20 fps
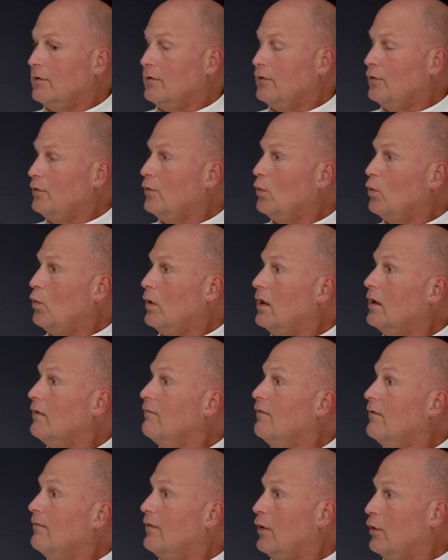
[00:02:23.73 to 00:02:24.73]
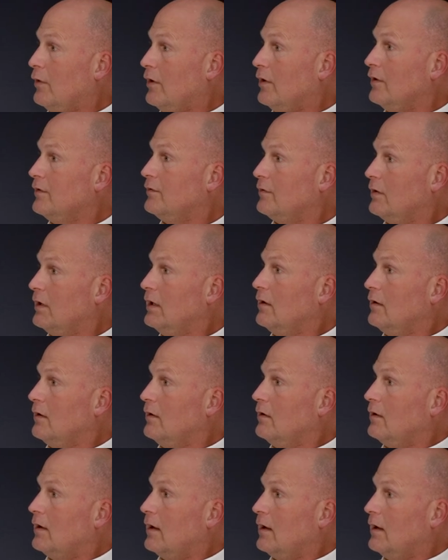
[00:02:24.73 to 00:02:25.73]
do the will of the voters.
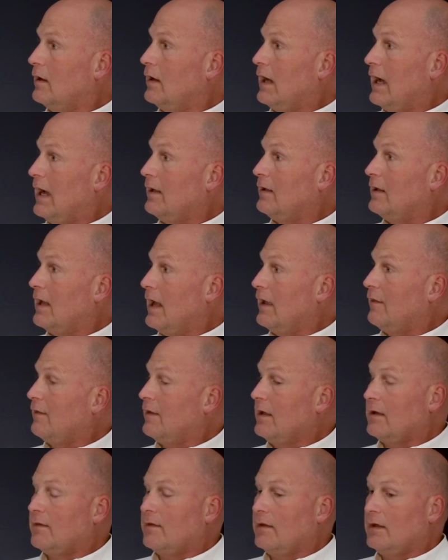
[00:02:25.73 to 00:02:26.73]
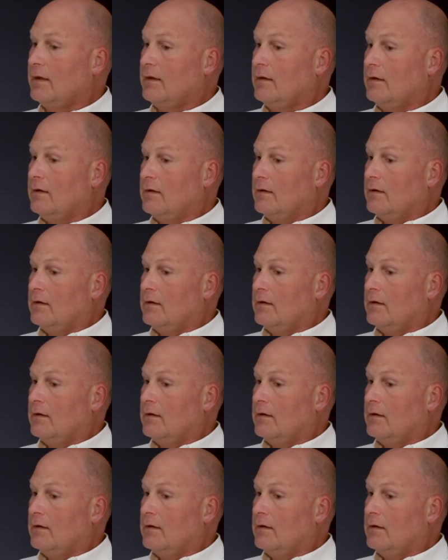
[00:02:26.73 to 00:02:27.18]
I think that